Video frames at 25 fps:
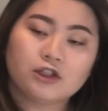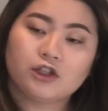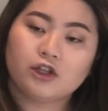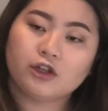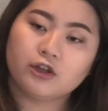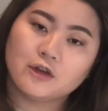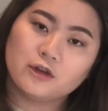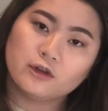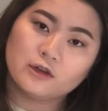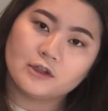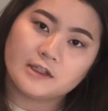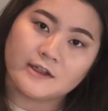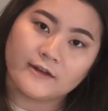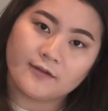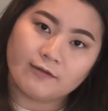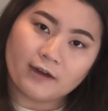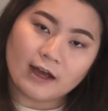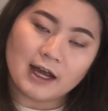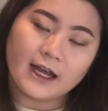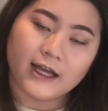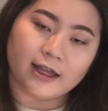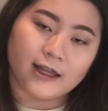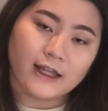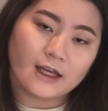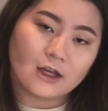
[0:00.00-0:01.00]
to
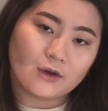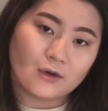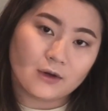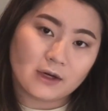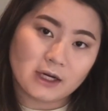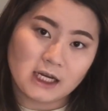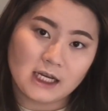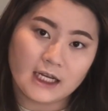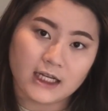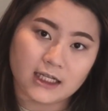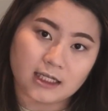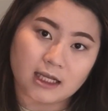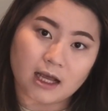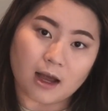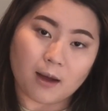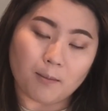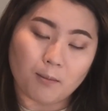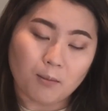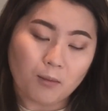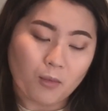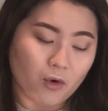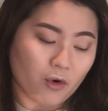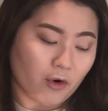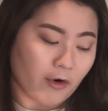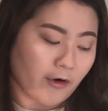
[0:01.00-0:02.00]
define the crease
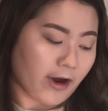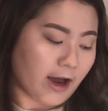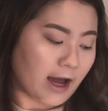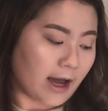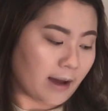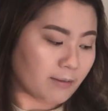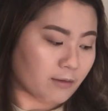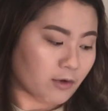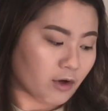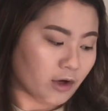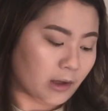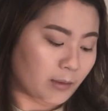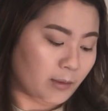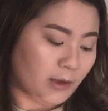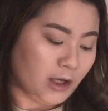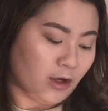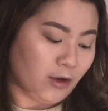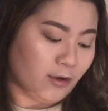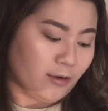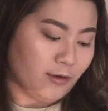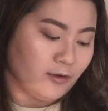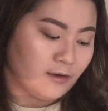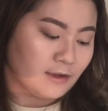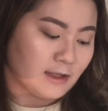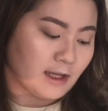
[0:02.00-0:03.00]
more, I'm gonna be
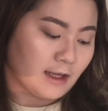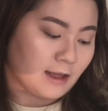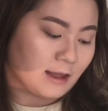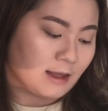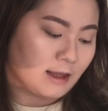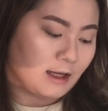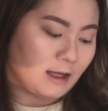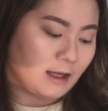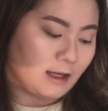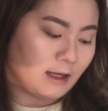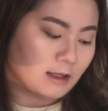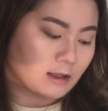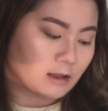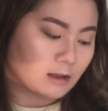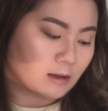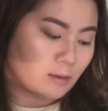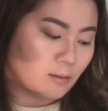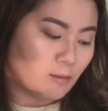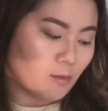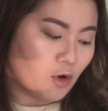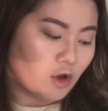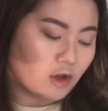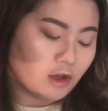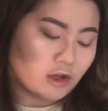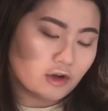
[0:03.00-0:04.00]
using the
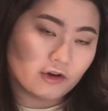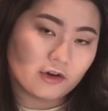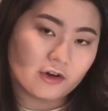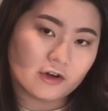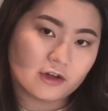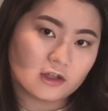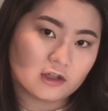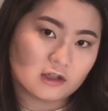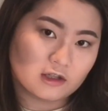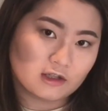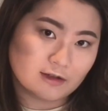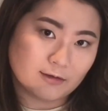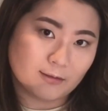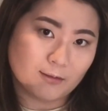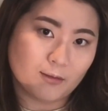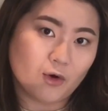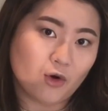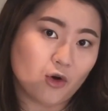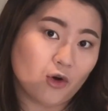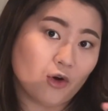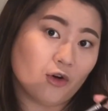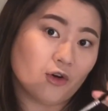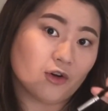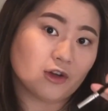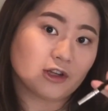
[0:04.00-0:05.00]
smaller,
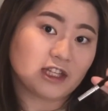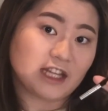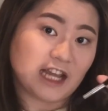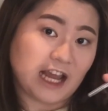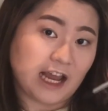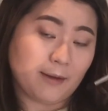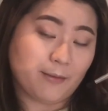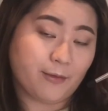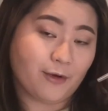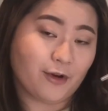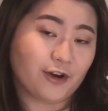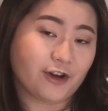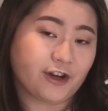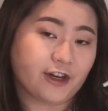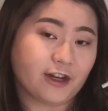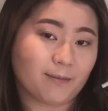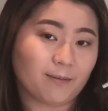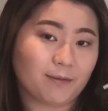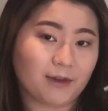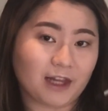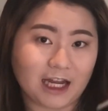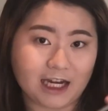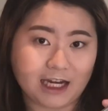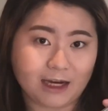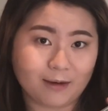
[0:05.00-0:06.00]
small tapered
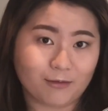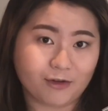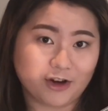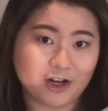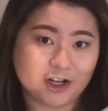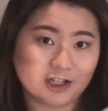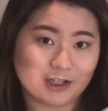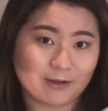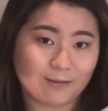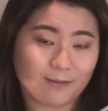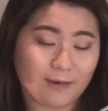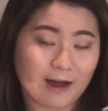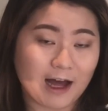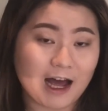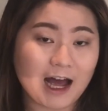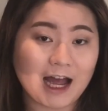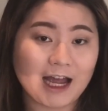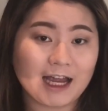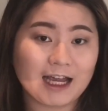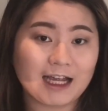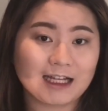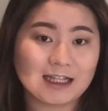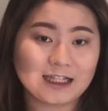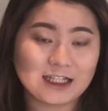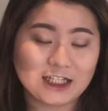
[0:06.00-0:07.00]
blending brush
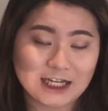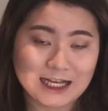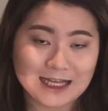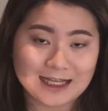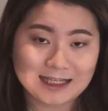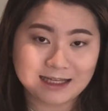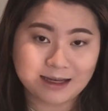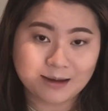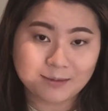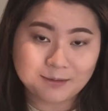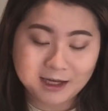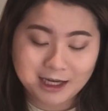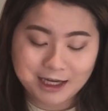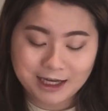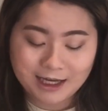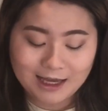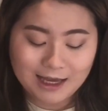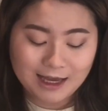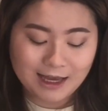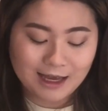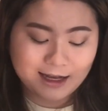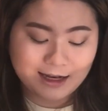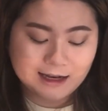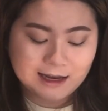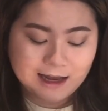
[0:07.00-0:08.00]
by Jessup
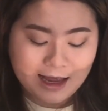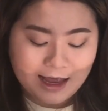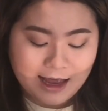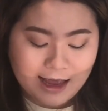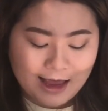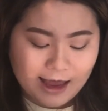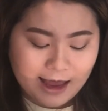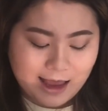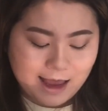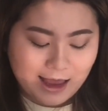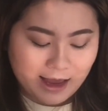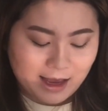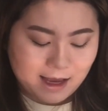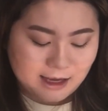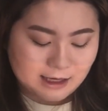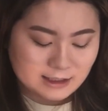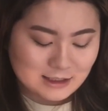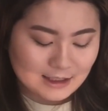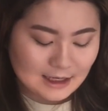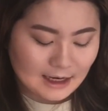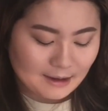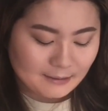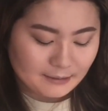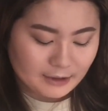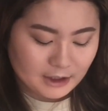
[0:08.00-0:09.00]
again.
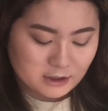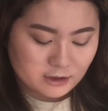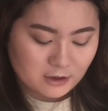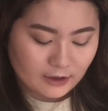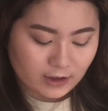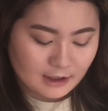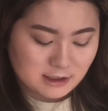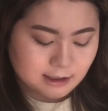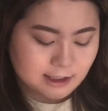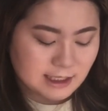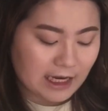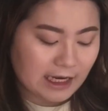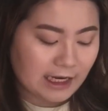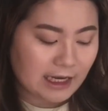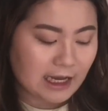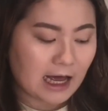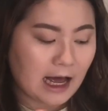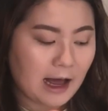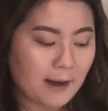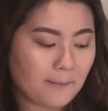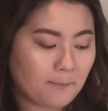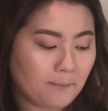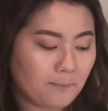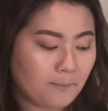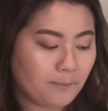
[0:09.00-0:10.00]
And I'm just gonna take
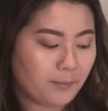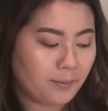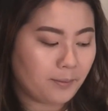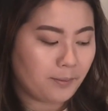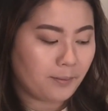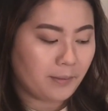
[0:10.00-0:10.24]
a